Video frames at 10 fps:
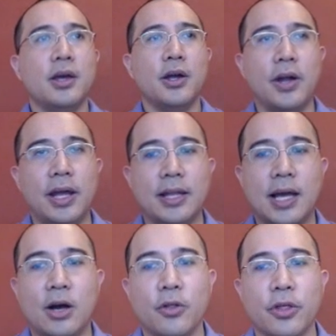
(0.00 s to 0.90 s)
All right,
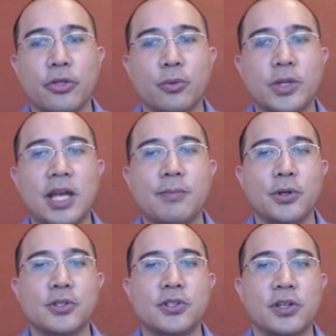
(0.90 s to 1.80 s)
now the 3-day
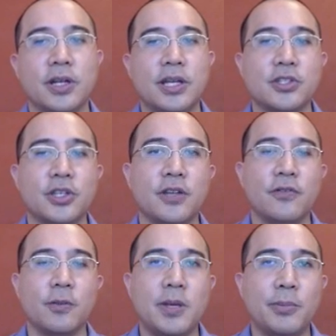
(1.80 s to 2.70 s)
booster is
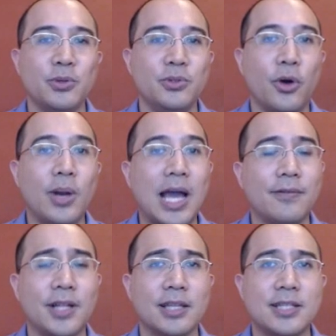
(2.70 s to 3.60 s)
good for people who don't
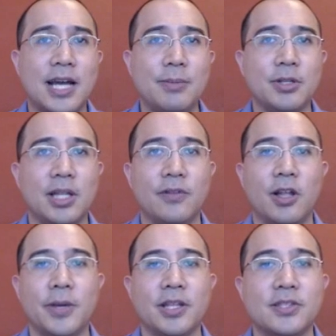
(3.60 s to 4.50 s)
have a lot of time to level
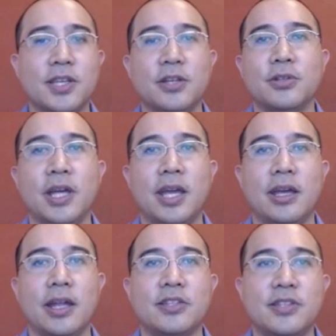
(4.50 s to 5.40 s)
up in a single day,
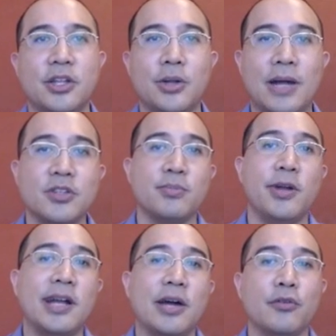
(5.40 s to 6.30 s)
and instead you'd have to
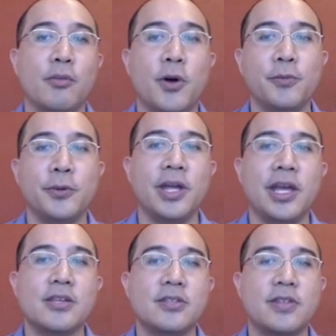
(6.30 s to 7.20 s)
spread it out over multiple
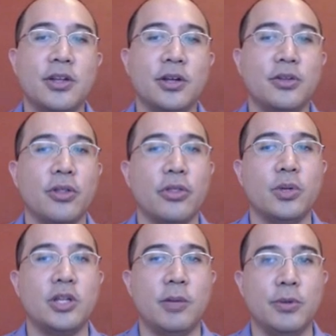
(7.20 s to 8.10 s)
days. Then you can do the
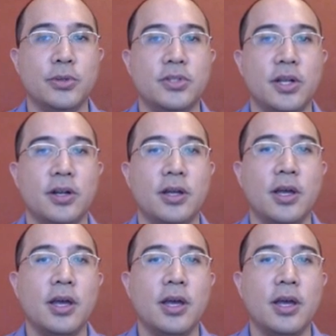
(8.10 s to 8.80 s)
3-day booster.